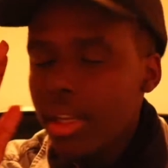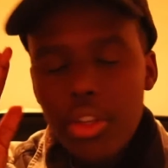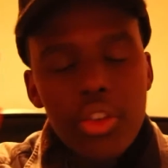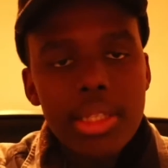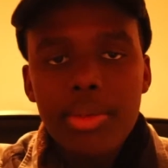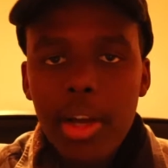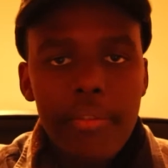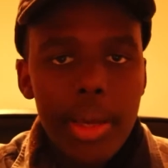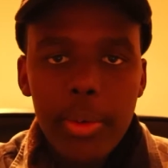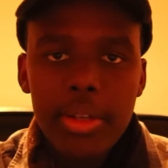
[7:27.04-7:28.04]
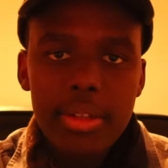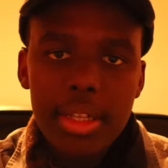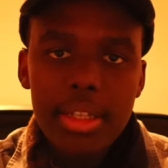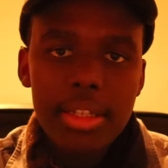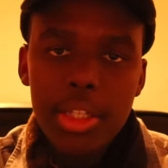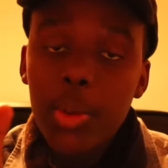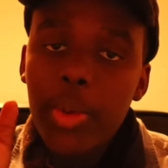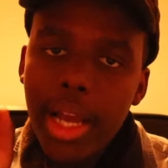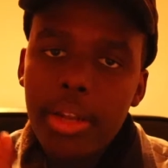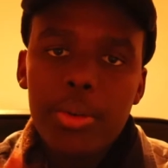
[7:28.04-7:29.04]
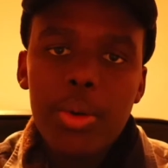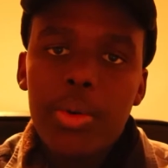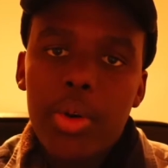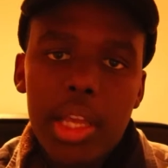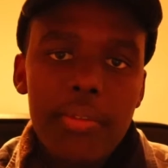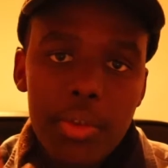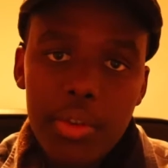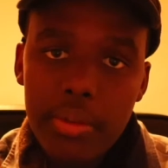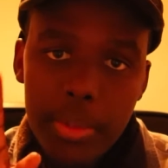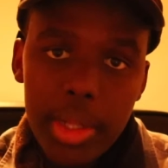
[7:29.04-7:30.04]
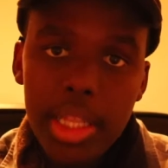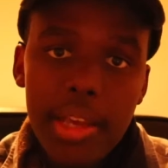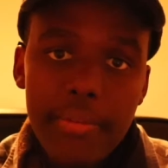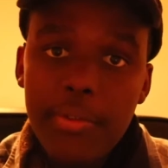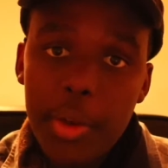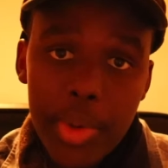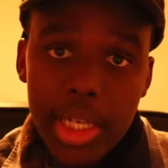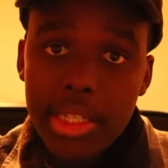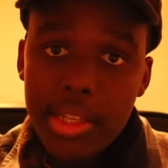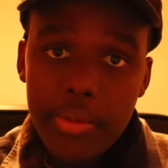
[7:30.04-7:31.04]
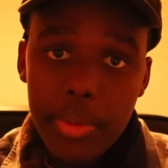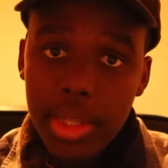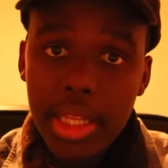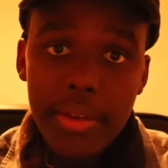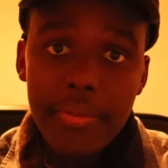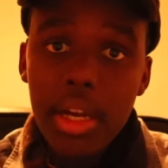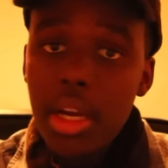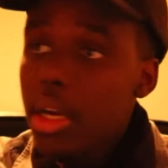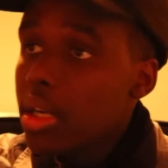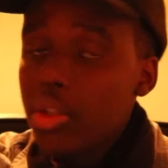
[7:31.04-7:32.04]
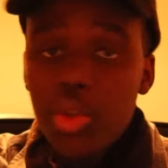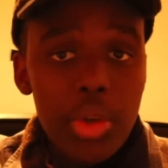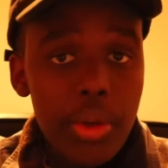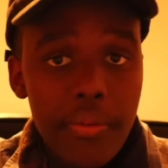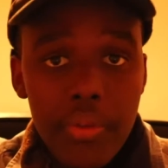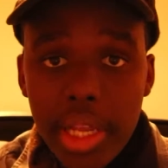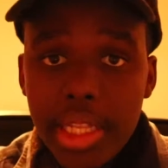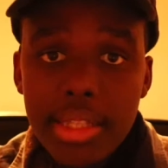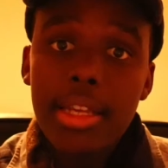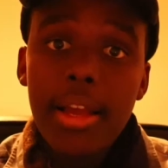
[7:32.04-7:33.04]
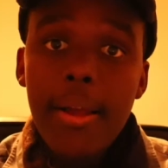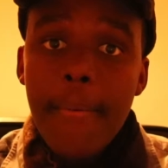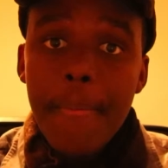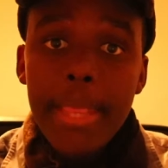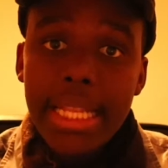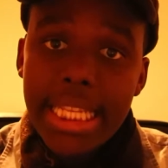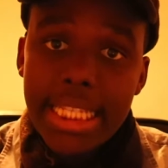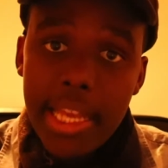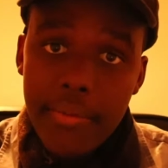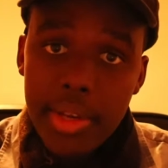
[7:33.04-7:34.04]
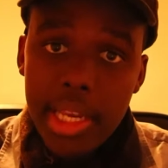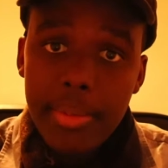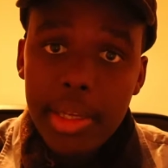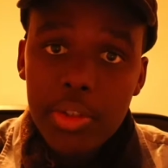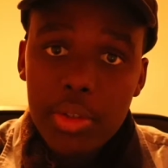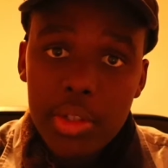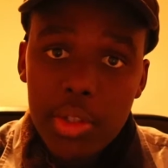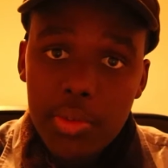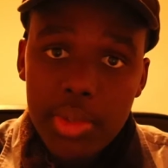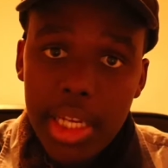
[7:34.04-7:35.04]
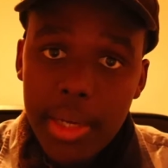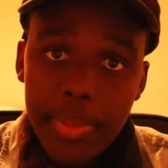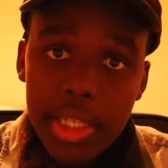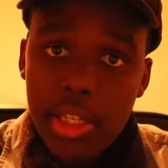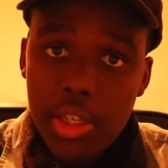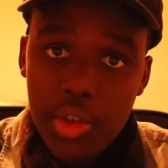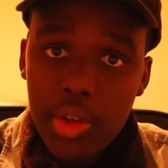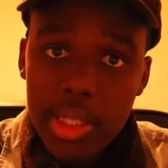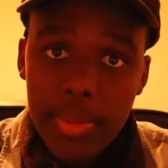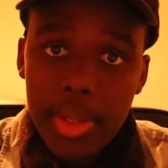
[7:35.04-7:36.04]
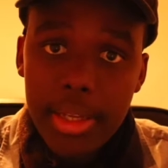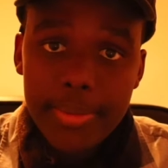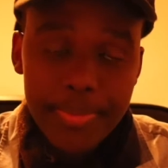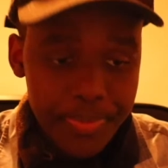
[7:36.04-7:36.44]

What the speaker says: Trust me, you have my word on that. You cannot go wrong if you draw from real life. If you're practicing from real life, draw your friends. At least every day, make sure that you take a picture and draw something.